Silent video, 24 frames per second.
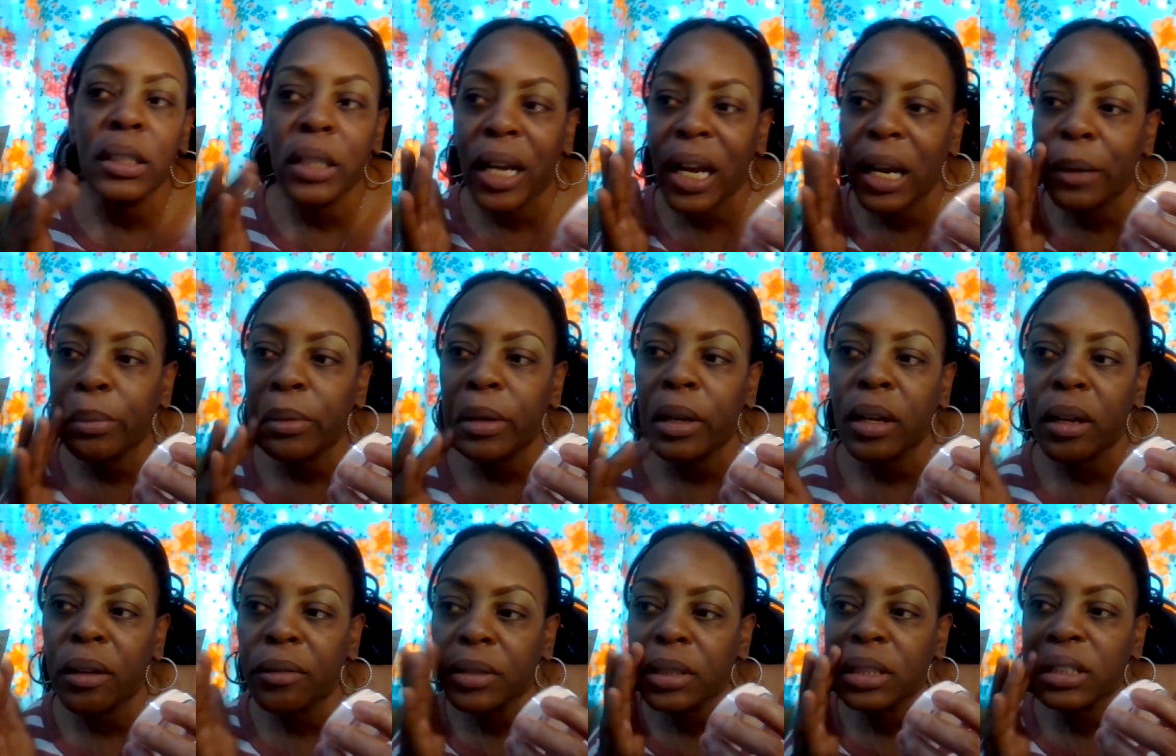type
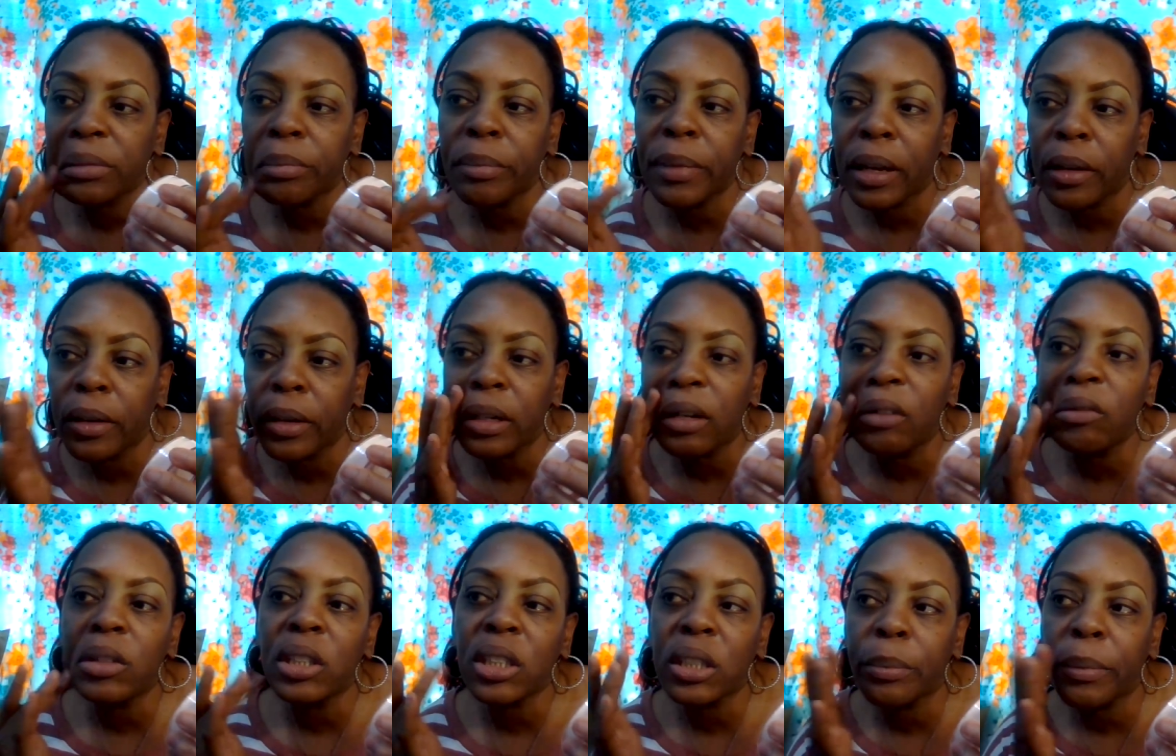of smell it
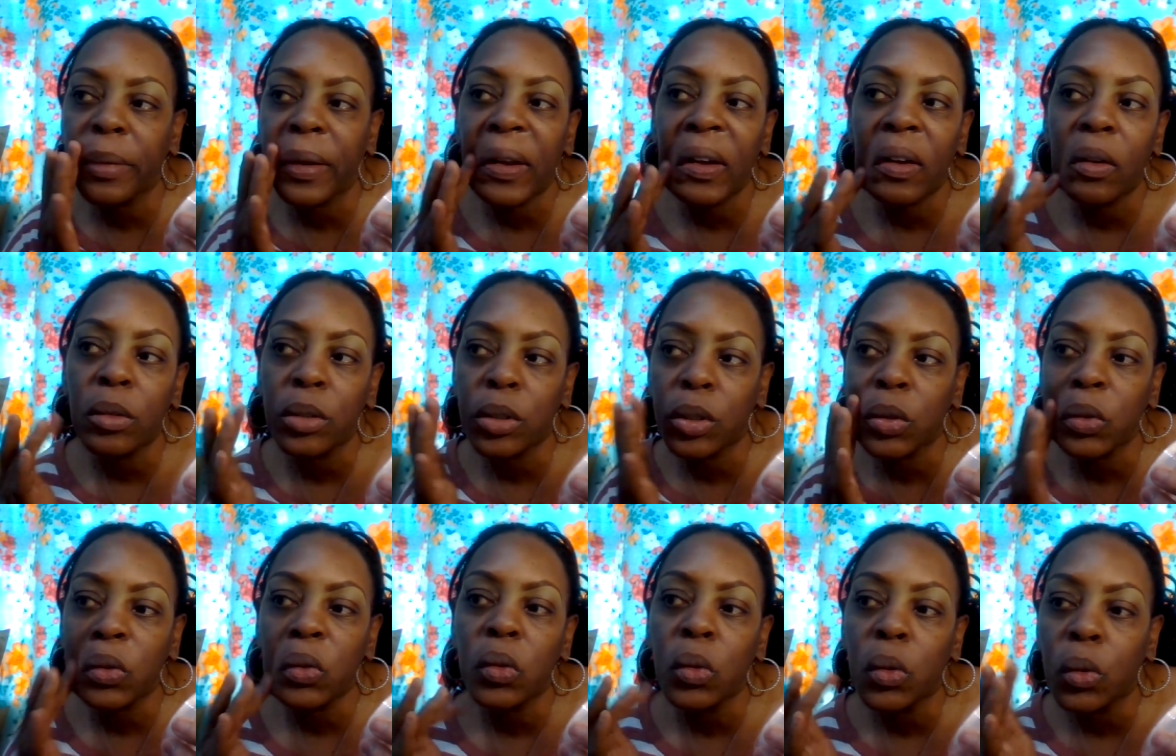don't smell
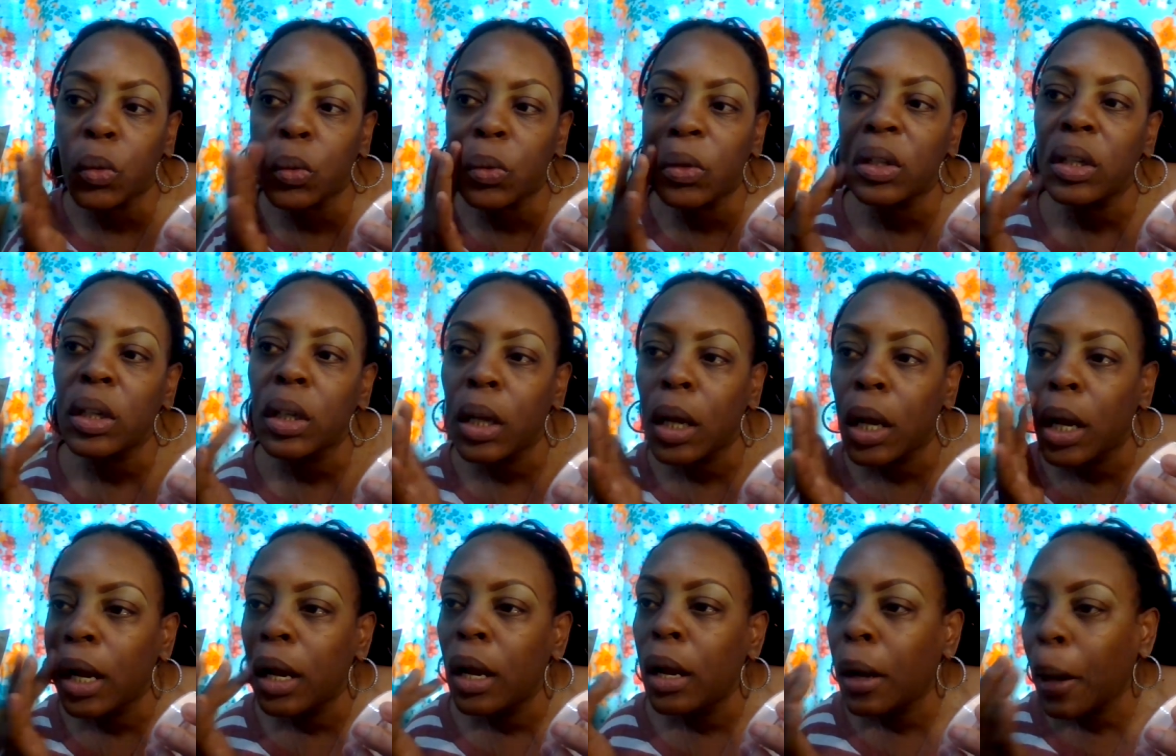too
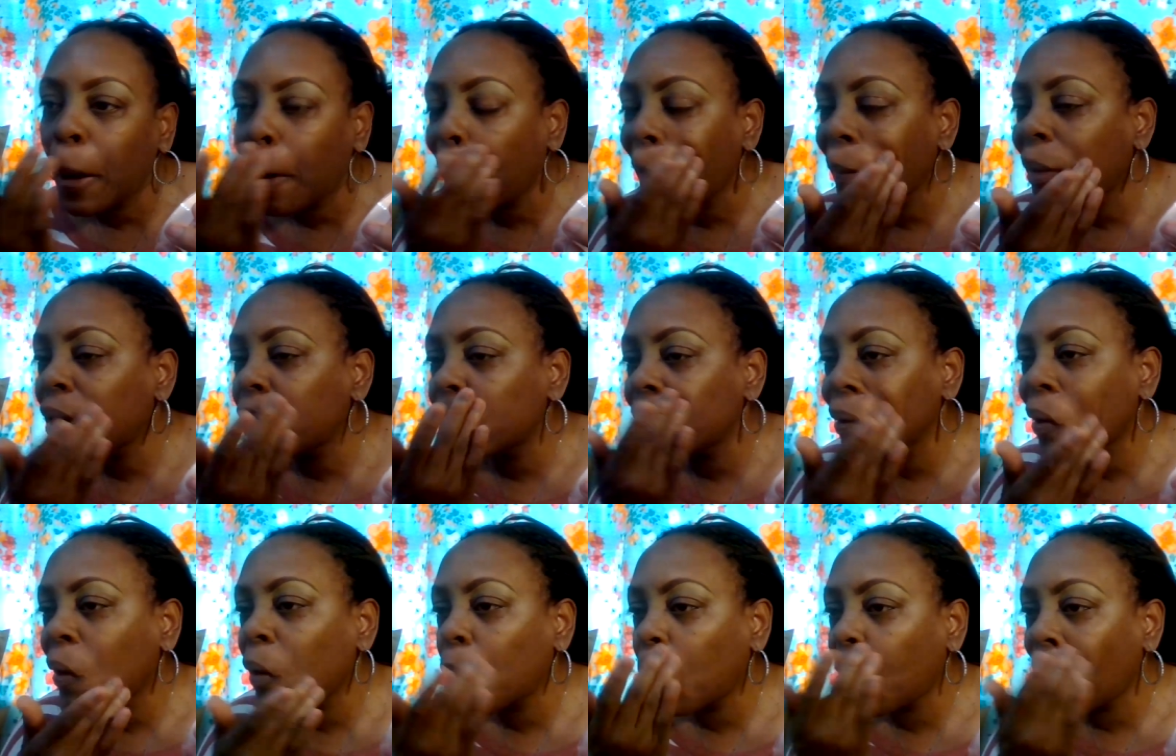you
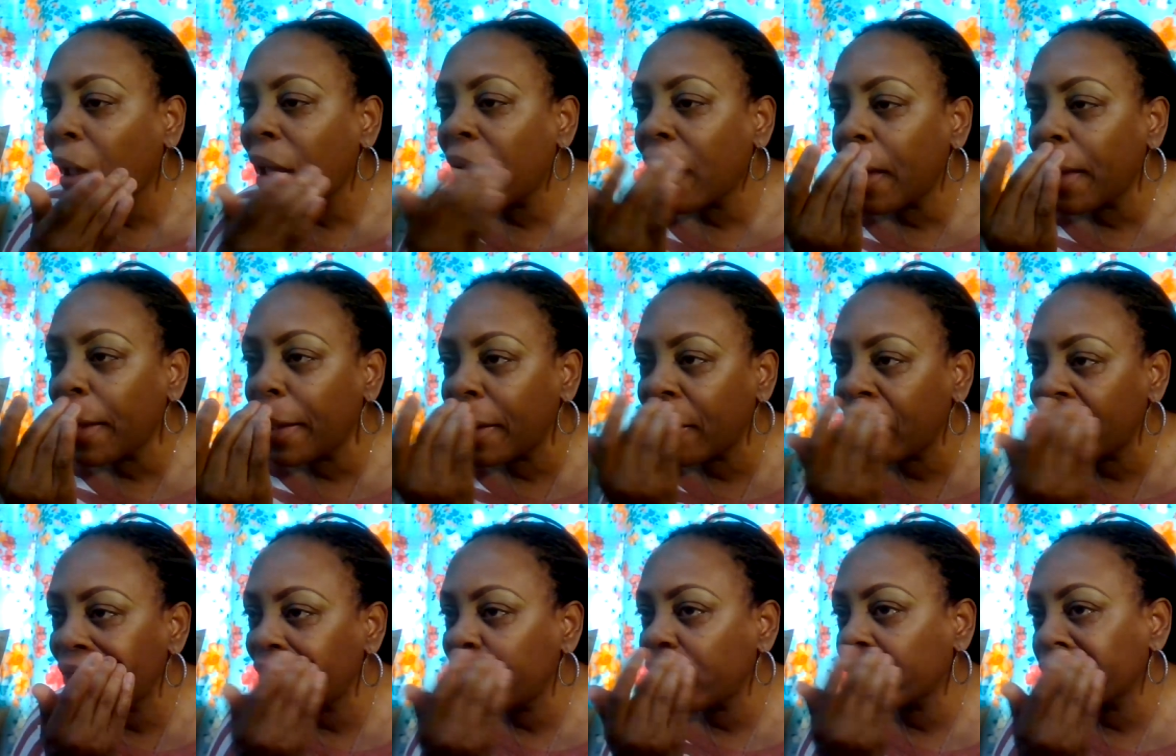know
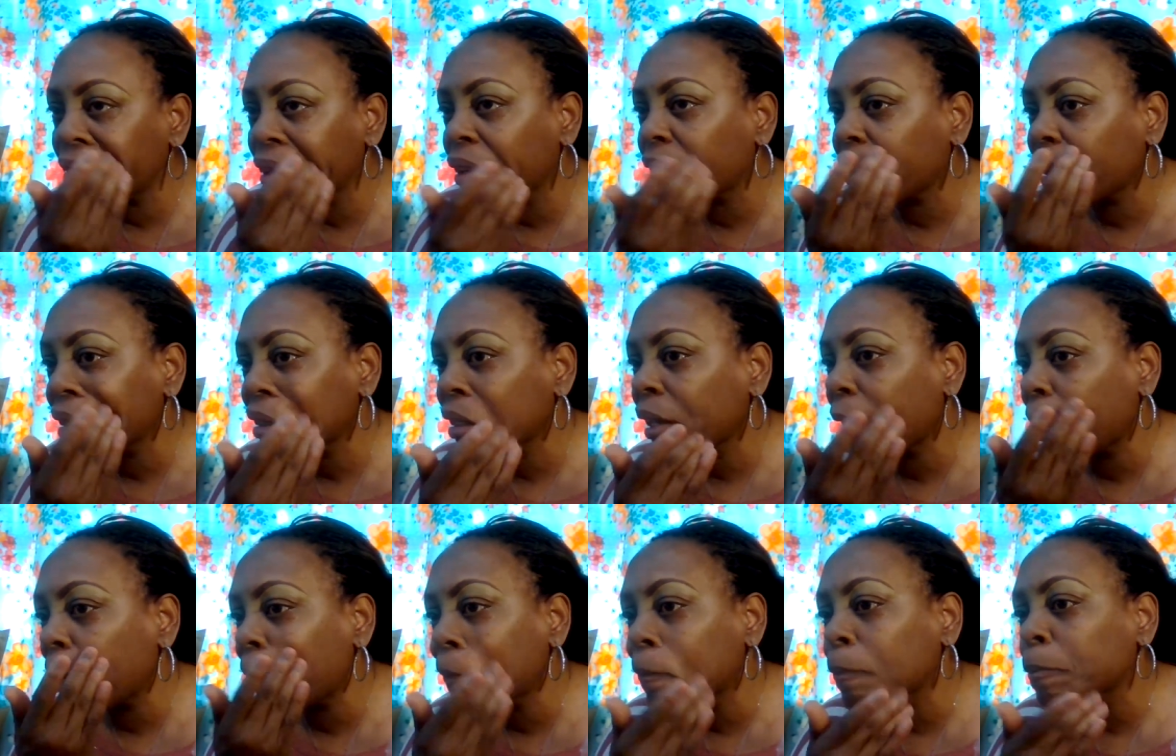heavy or nothing like
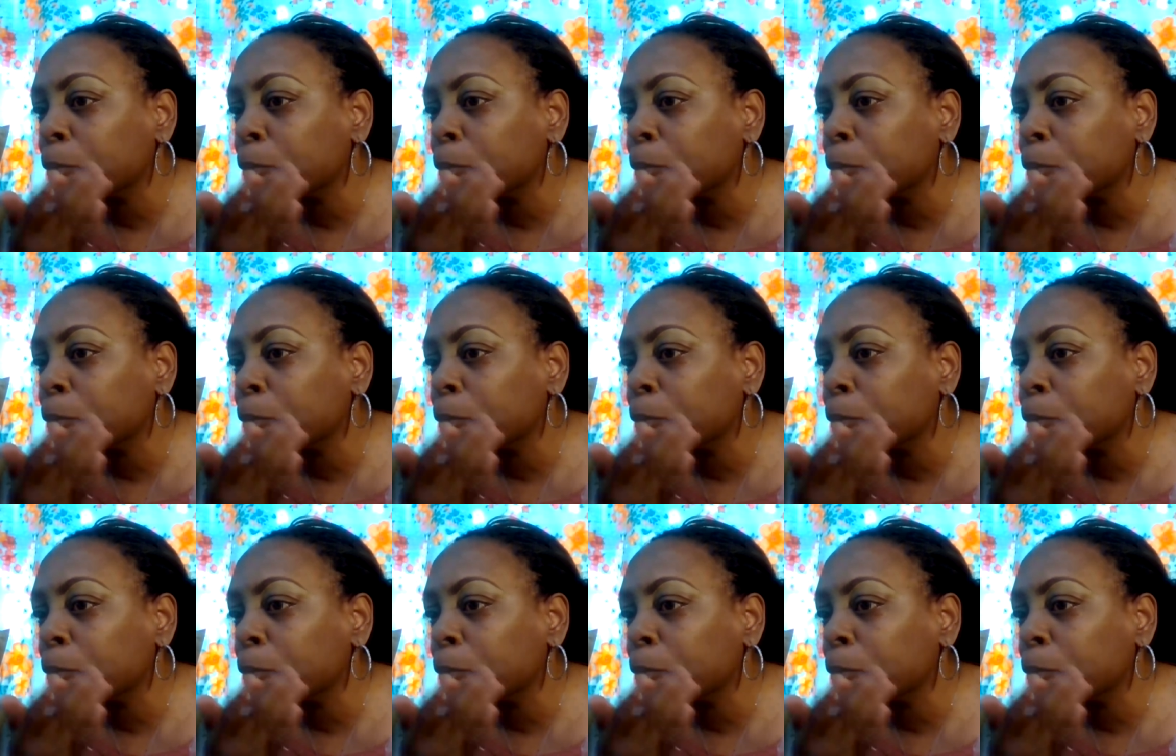that